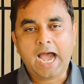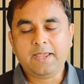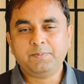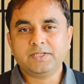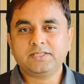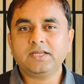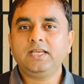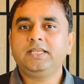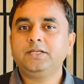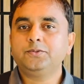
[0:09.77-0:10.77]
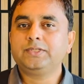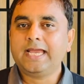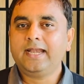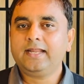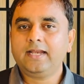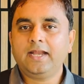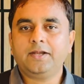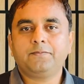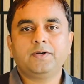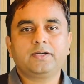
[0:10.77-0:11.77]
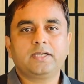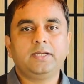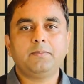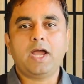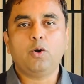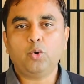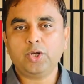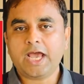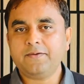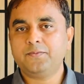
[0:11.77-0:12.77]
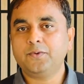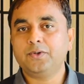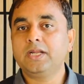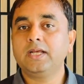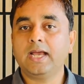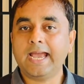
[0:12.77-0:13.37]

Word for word: I personally use Airtel network in my old iPhone